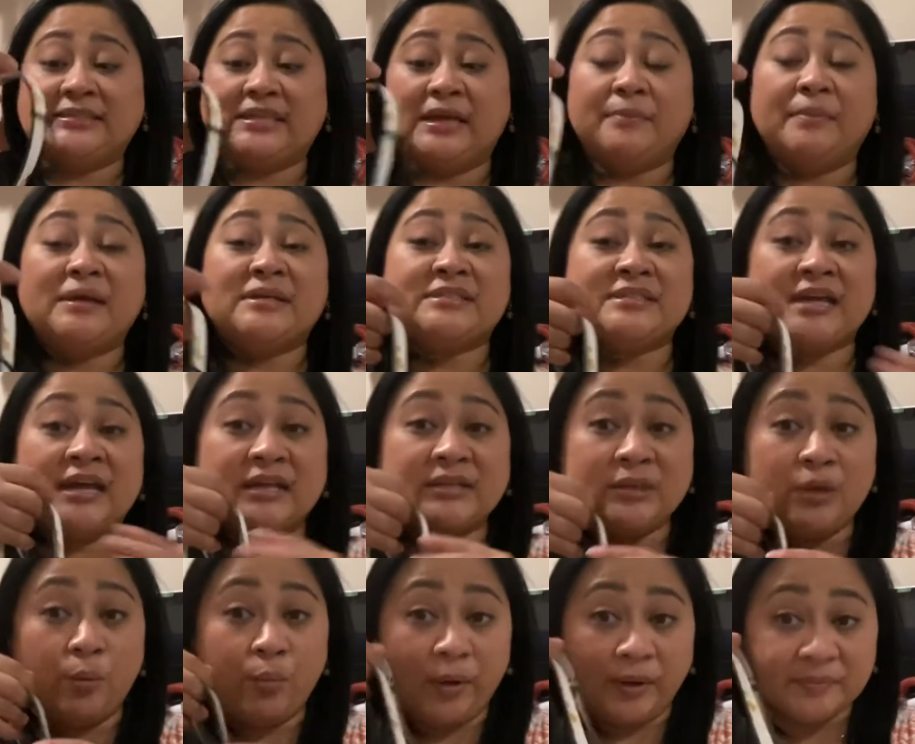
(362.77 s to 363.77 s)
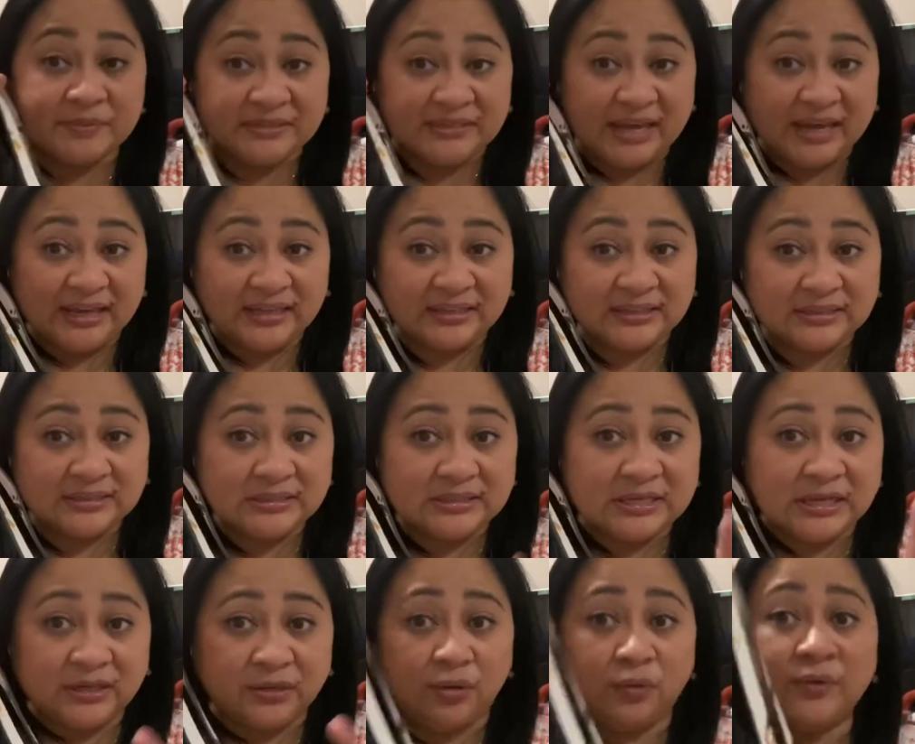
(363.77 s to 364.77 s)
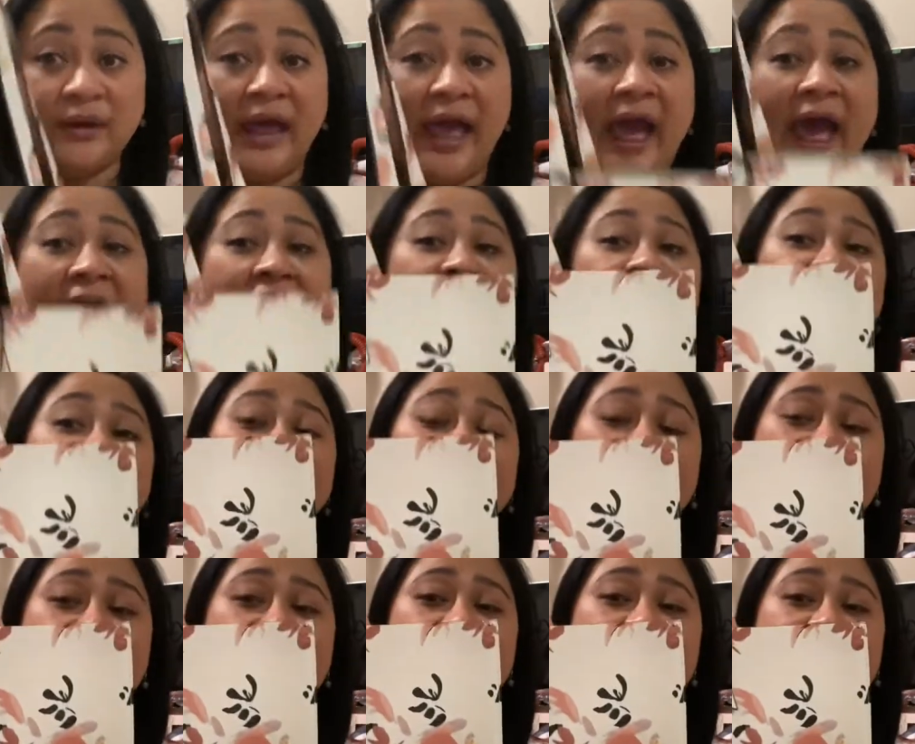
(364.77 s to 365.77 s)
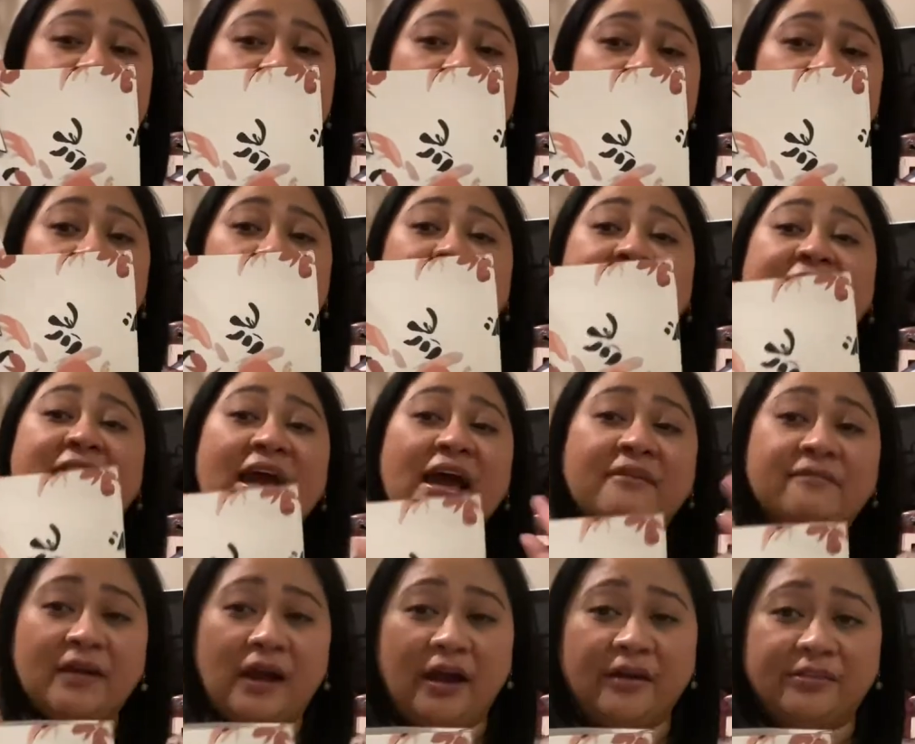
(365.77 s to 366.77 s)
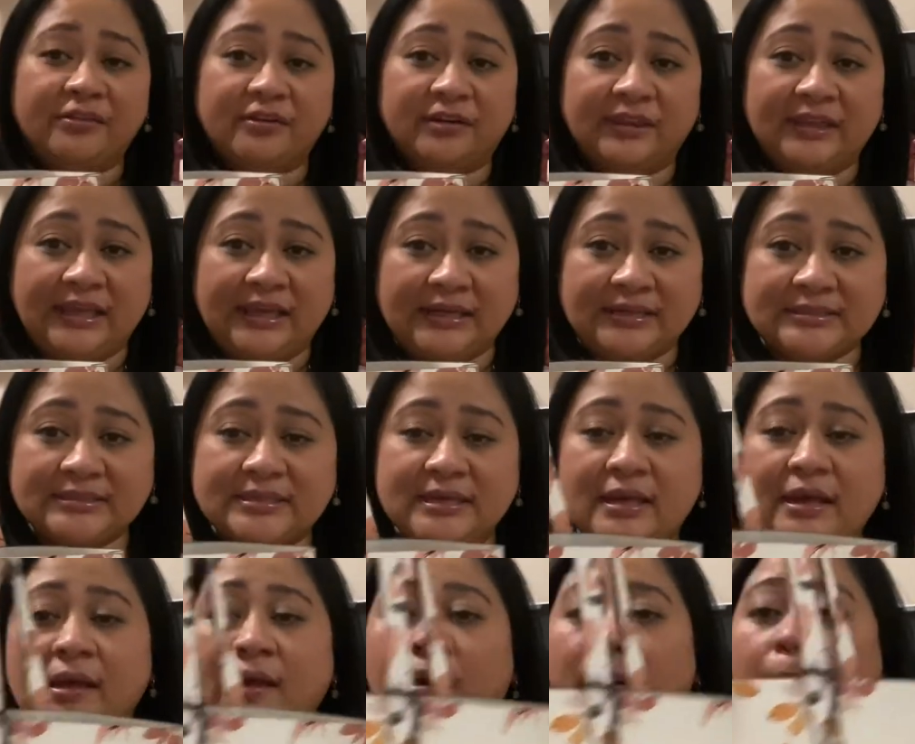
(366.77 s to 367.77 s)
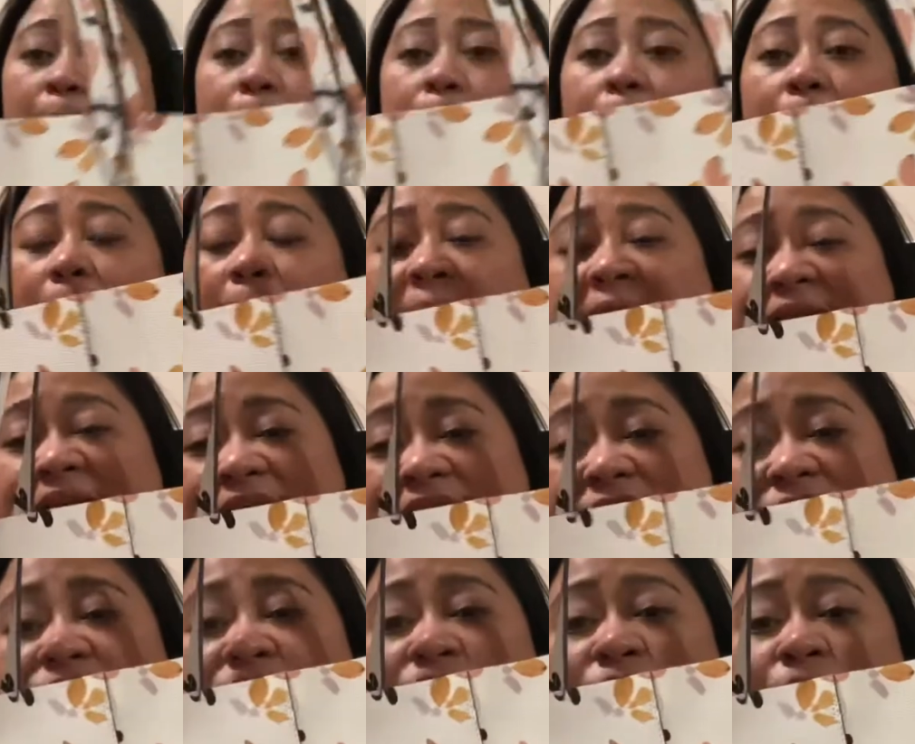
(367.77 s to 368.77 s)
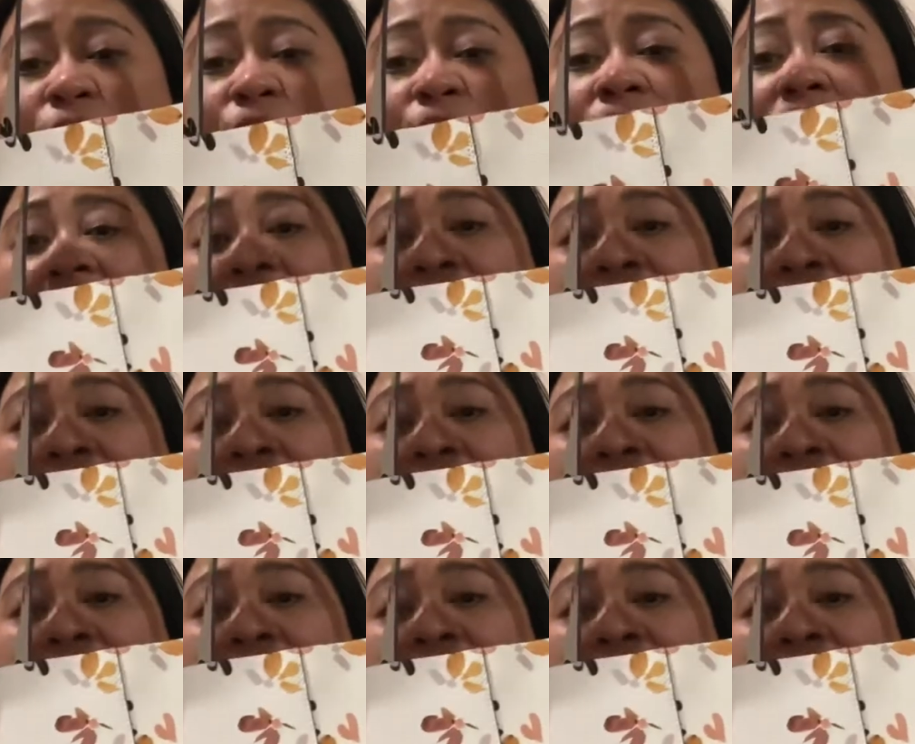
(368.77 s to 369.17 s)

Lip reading: time I checked the website, they don't have this, but they have other things. But in store, they